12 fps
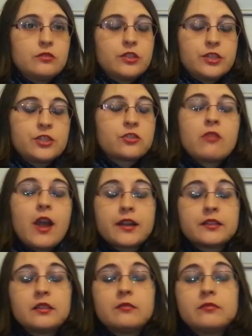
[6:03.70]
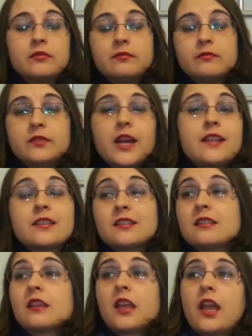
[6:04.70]
distract them. That's
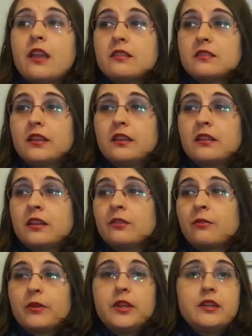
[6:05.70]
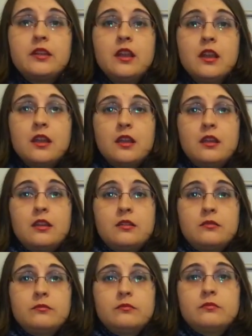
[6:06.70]
in case they can really,
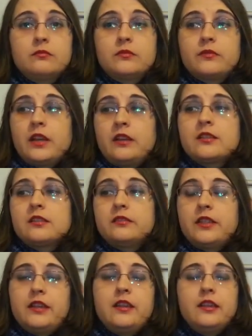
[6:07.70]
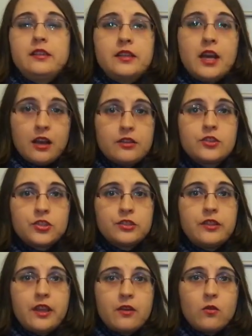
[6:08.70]
they catch
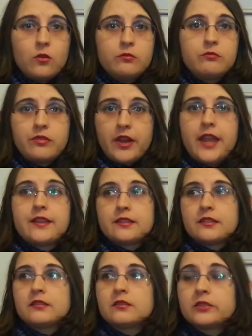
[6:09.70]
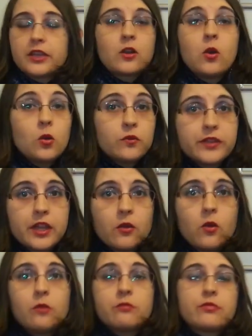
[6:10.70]
their own breath and they caught their
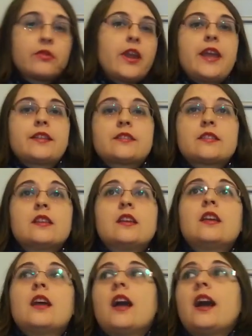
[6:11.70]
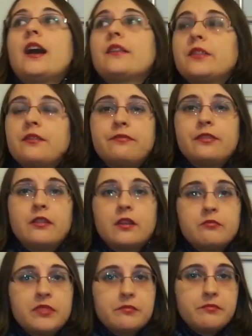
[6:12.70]
own breath and they feel a
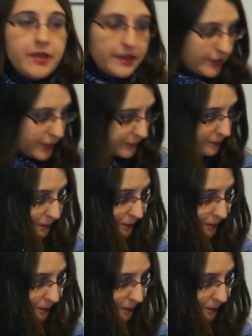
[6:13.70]
bit better.